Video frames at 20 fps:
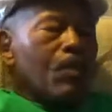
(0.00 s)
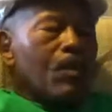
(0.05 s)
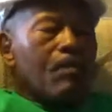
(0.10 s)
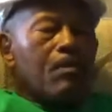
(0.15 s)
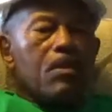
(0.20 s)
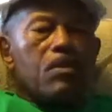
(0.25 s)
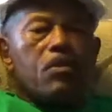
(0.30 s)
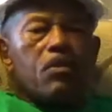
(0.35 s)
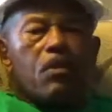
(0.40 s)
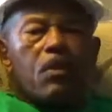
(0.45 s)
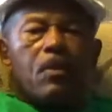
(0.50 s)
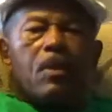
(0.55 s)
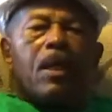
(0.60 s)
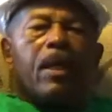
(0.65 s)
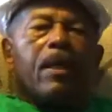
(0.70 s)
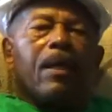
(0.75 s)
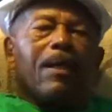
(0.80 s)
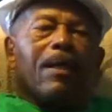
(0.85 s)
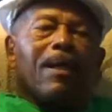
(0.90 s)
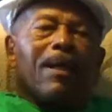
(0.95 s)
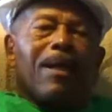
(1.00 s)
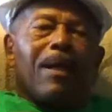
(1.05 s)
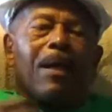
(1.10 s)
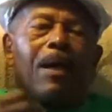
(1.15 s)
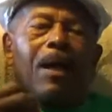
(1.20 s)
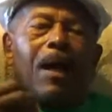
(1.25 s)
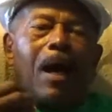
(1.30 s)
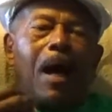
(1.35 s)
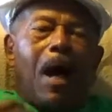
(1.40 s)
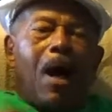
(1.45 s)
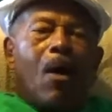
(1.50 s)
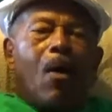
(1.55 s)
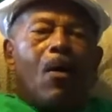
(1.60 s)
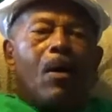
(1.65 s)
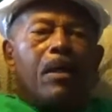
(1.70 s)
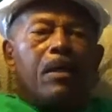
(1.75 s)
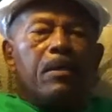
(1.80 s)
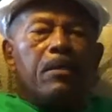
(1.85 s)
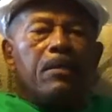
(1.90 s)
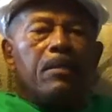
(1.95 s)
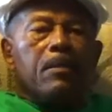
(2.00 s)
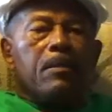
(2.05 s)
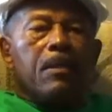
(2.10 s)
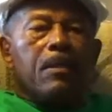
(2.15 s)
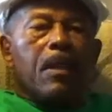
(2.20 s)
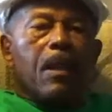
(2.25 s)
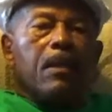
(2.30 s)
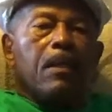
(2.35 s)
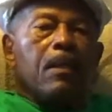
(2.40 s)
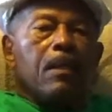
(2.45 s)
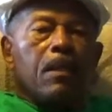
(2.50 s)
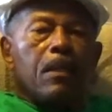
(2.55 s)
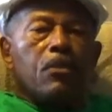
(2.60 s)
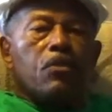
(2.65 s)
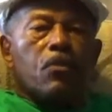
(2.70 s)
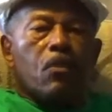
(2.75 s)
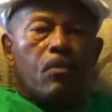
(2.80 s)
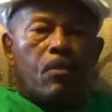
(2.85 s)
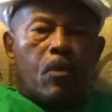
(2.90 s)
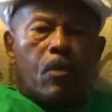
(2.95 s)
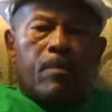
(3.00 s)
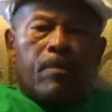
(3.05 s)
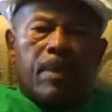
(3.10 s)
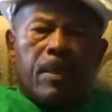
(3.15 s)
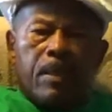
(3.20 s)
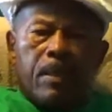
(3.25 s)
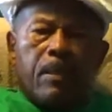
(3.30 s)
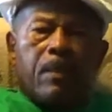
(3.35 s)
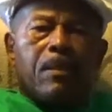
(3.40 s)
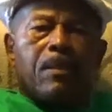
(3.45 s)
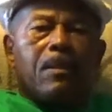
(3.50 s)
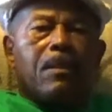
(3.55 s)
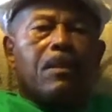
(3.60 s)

"Mister O'Day, how is it that I can get some more money